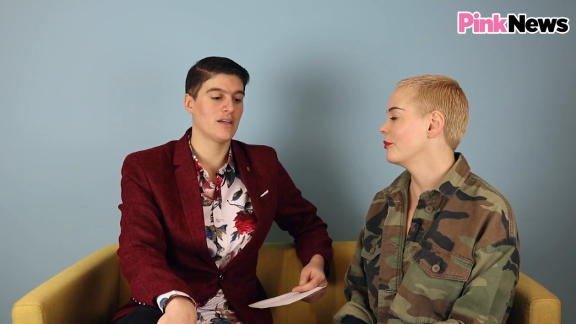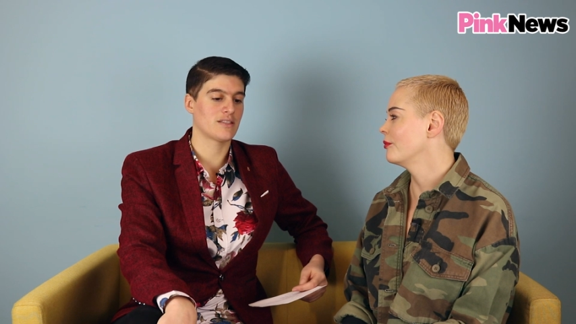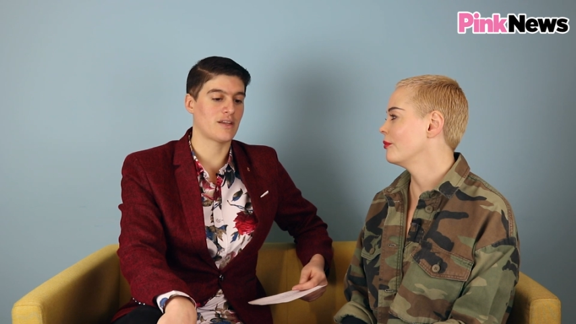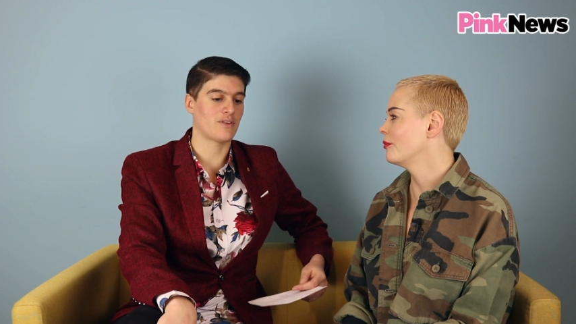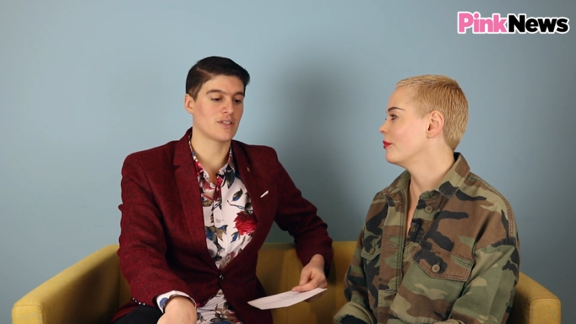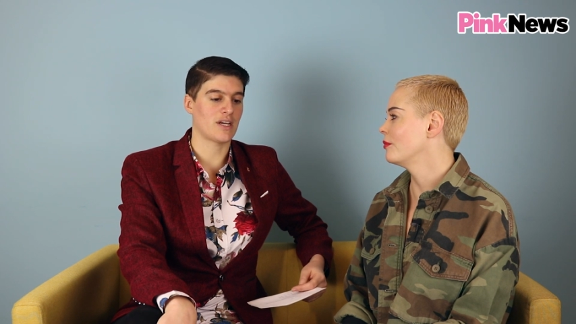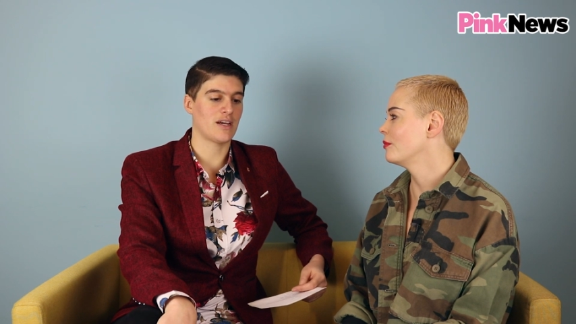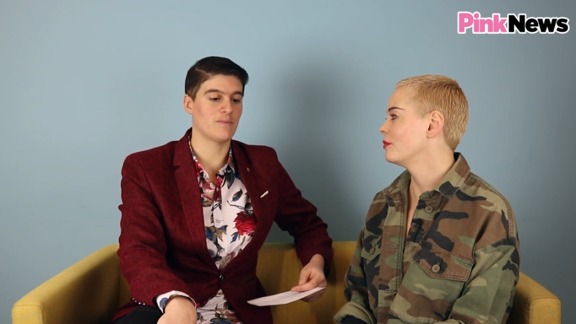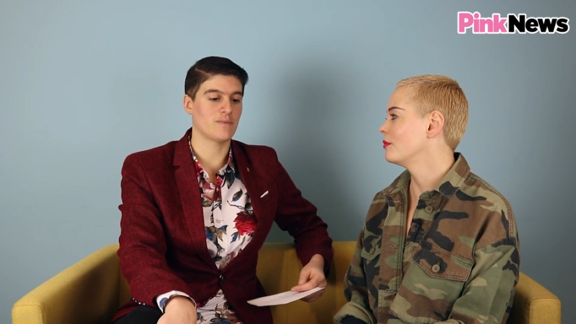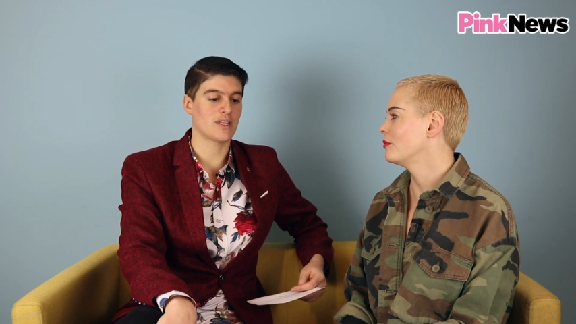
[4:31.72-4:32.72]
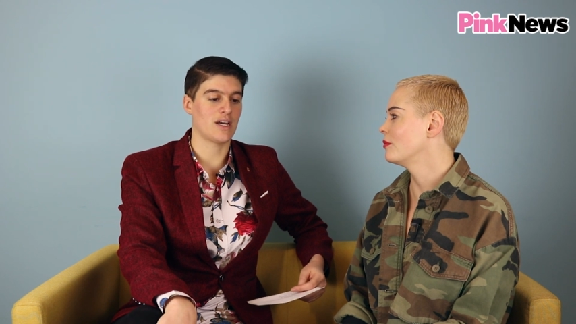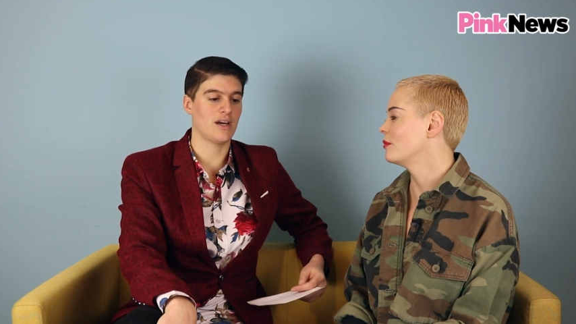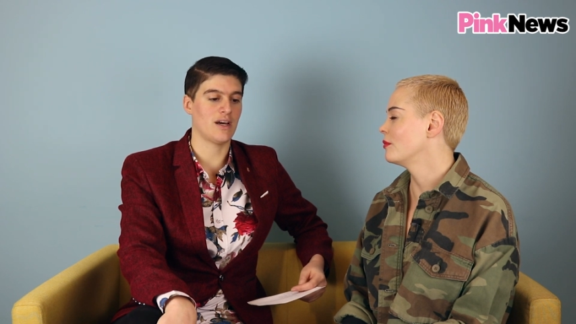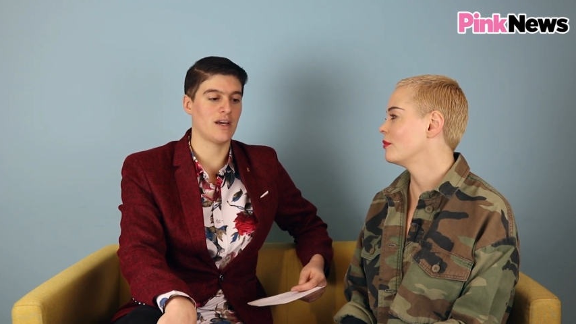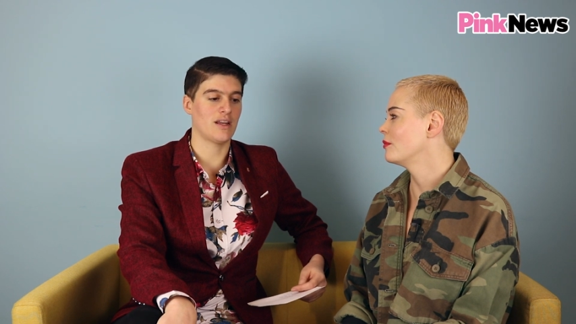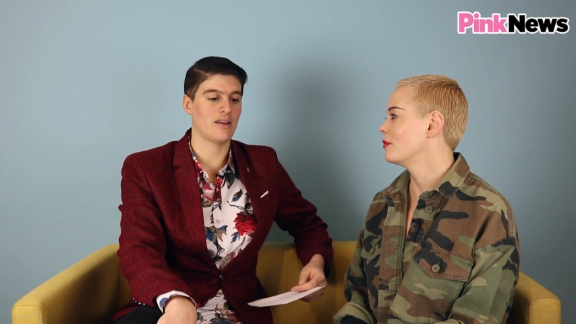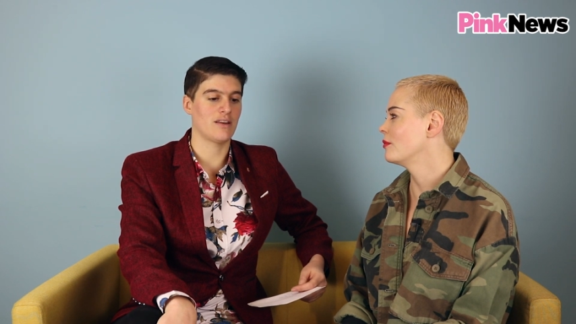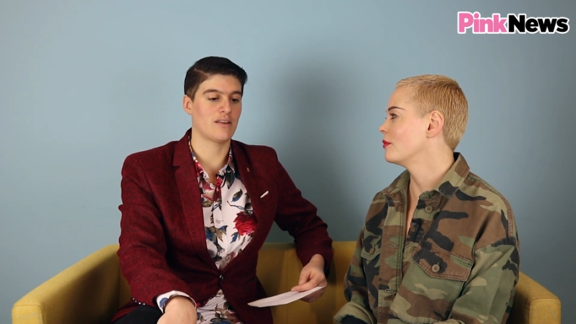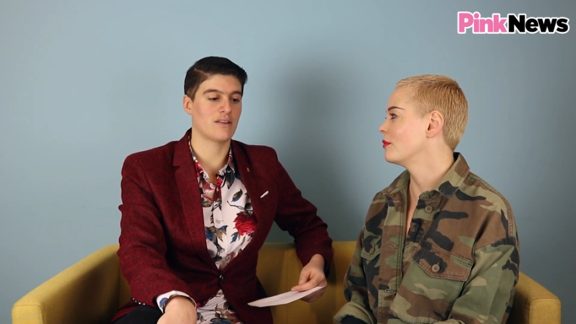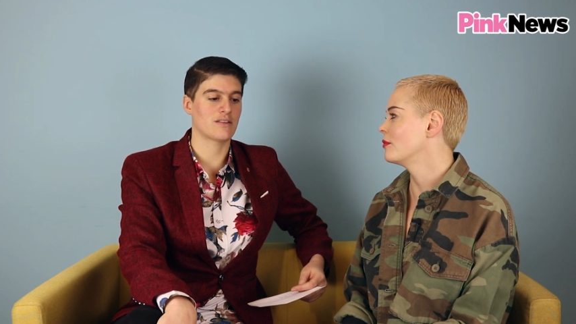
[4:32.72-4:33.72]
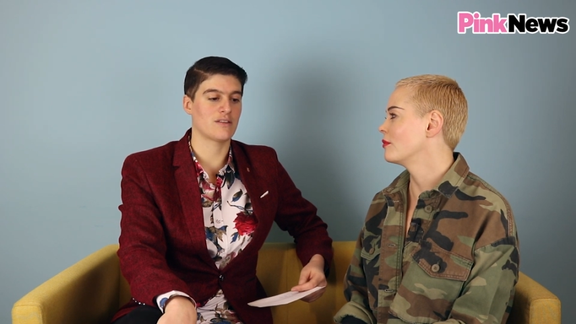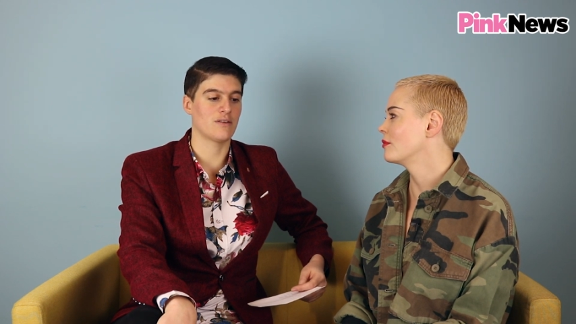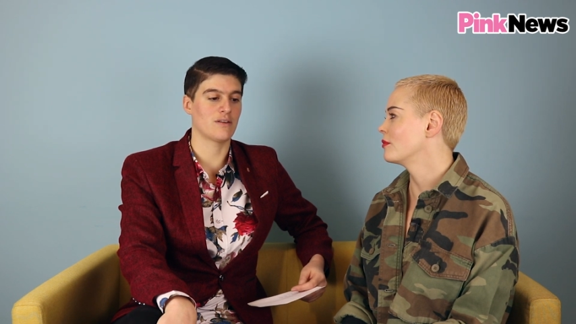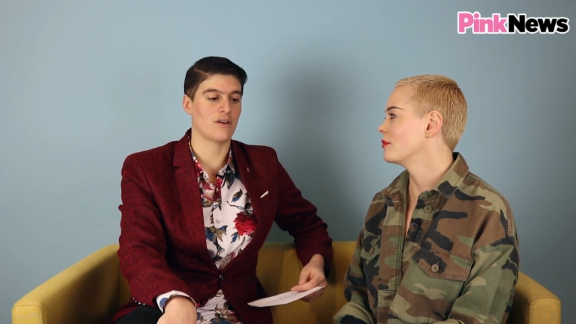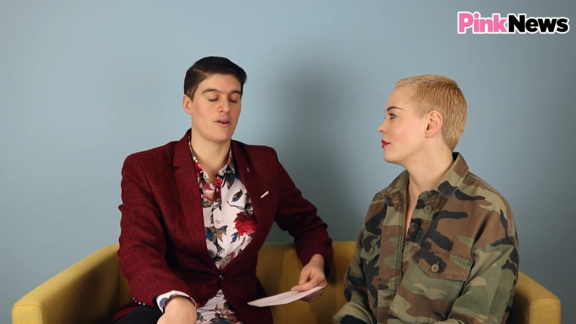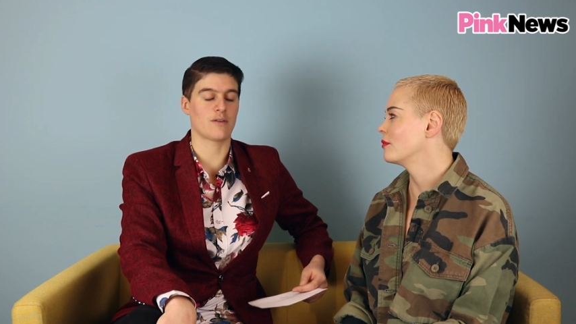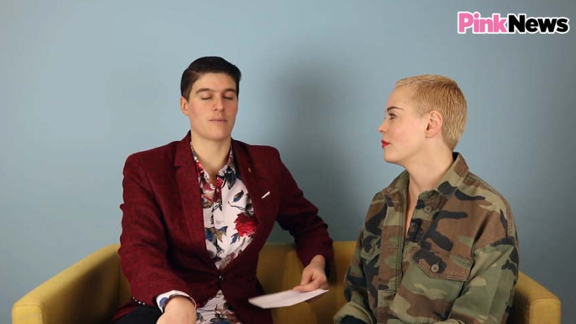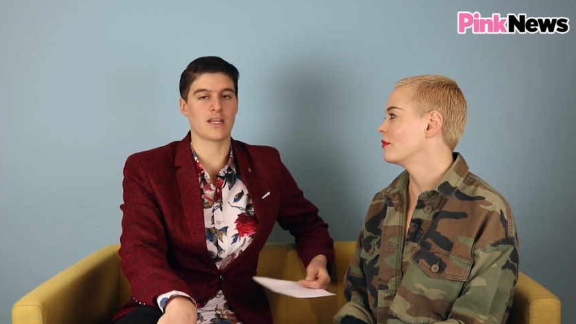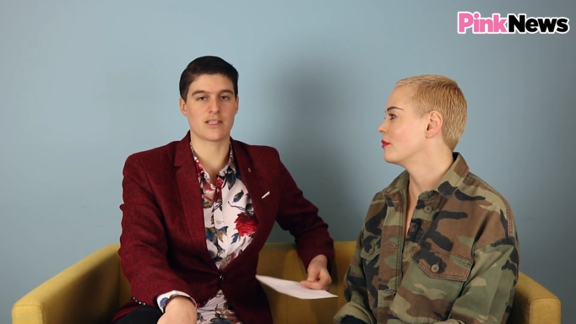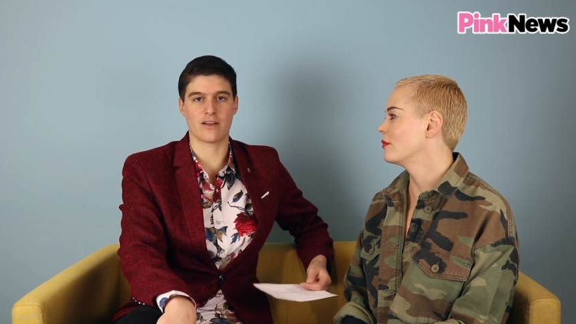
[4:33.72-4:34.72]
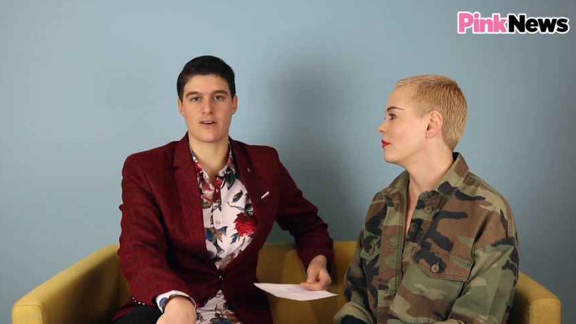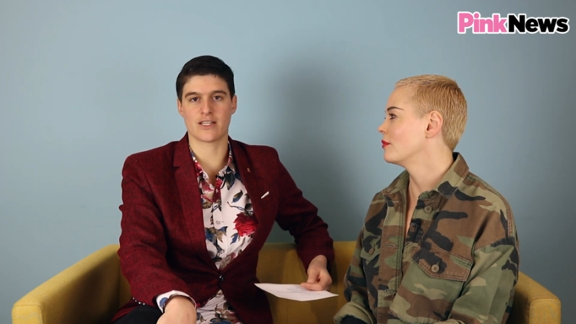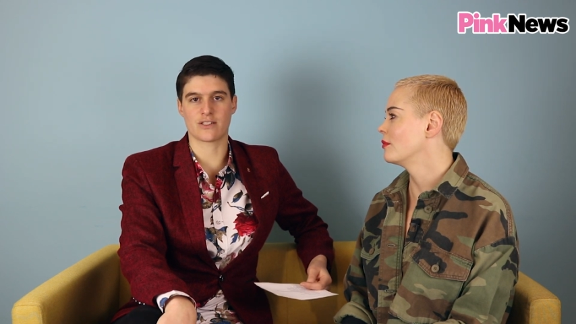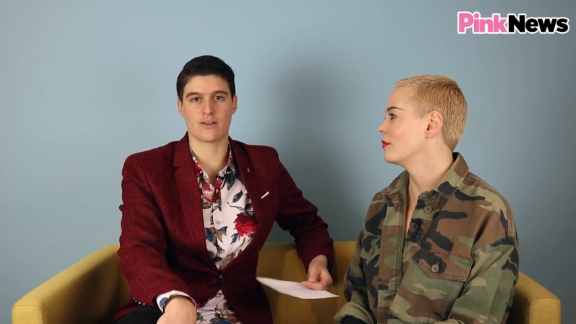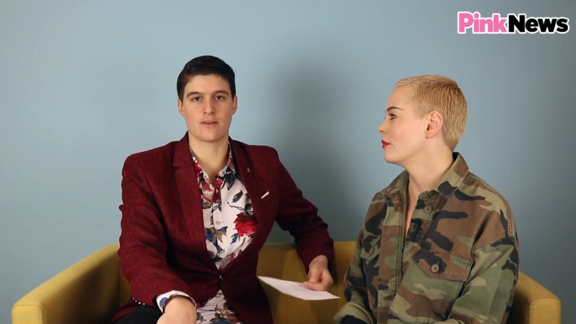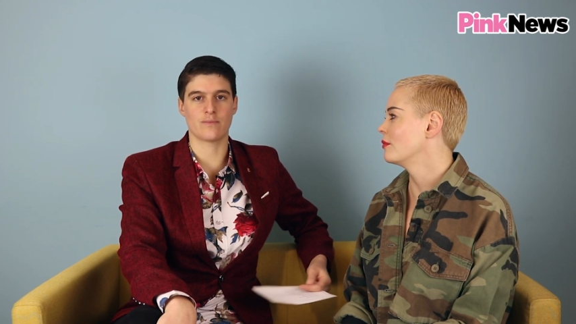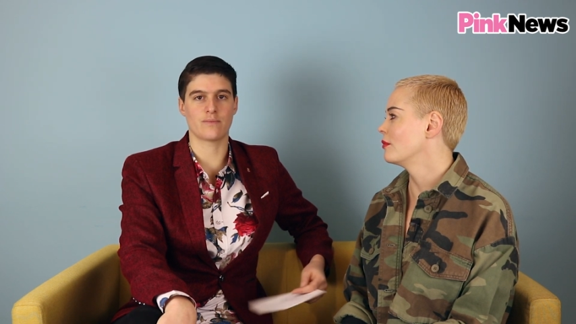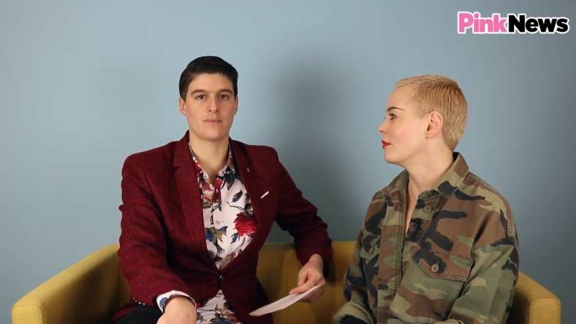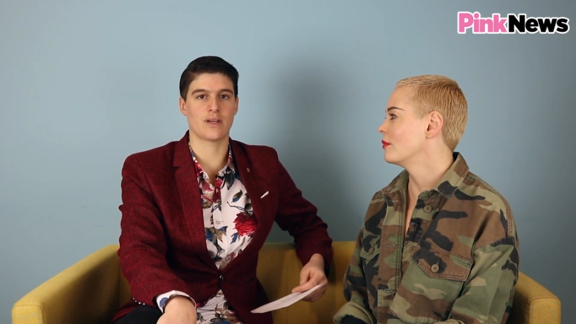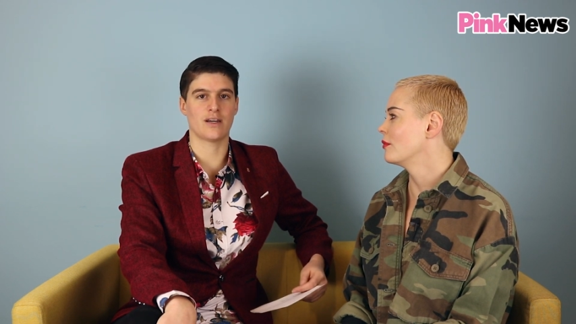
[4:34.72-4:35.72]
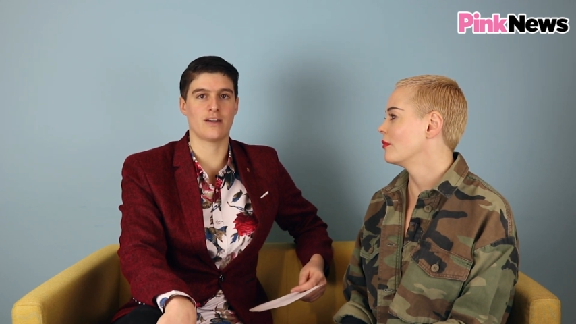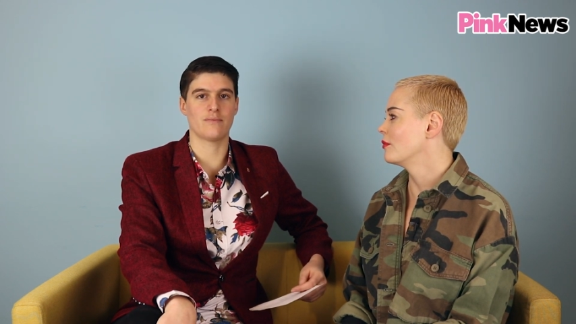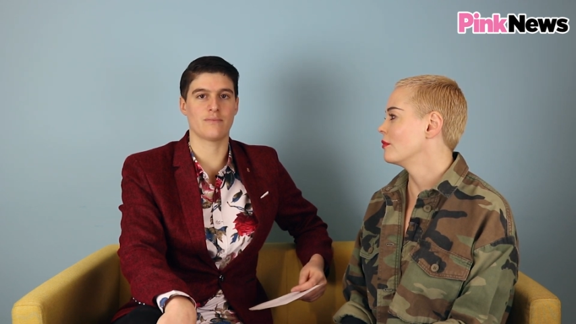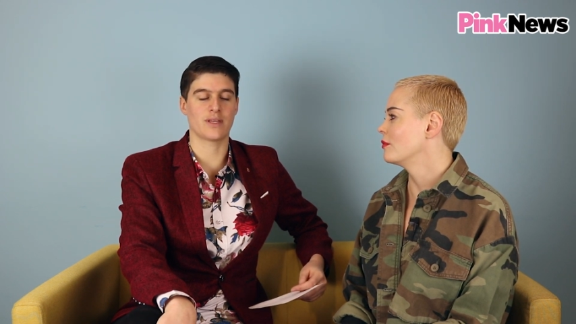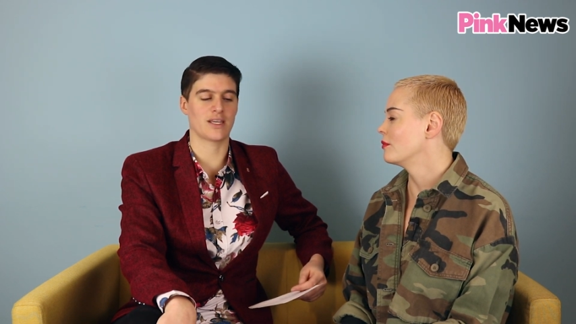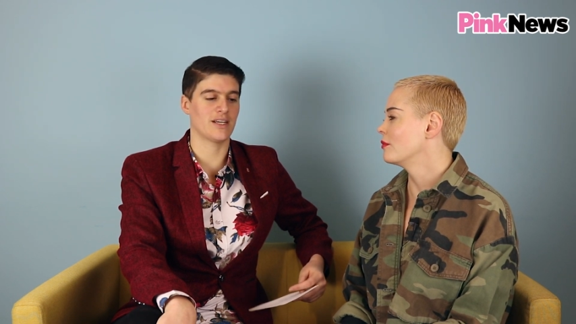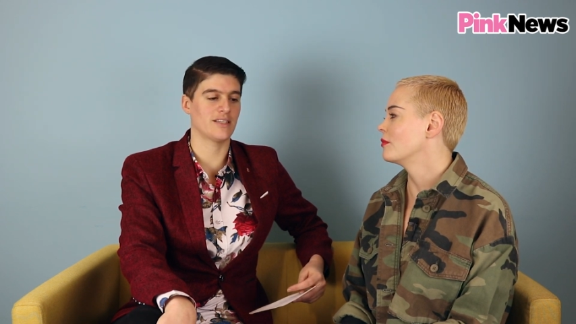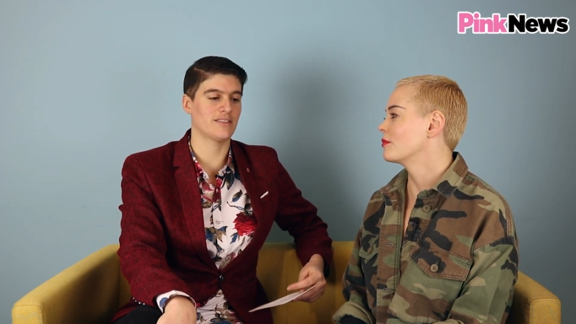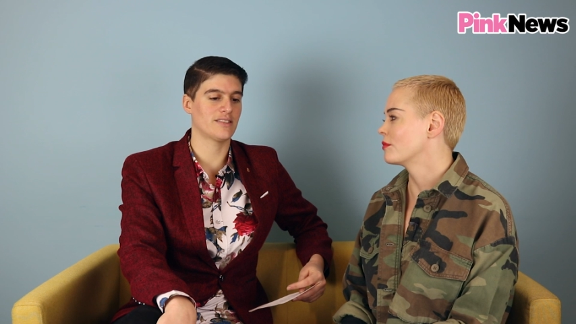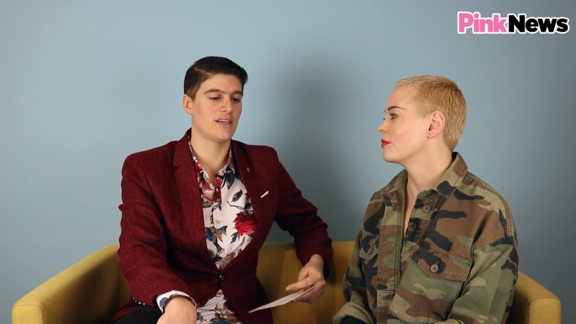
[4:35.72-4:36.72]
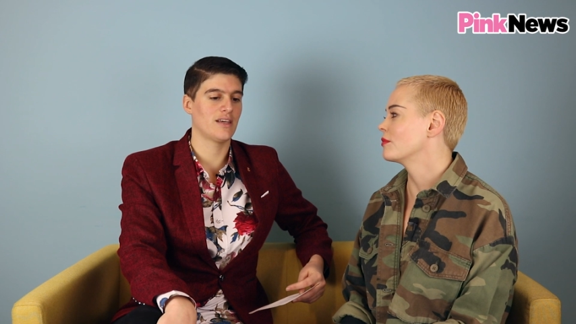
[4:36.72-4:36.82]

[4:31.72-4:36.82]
Speaker 1: several times uh, to go with me into the restroom um, because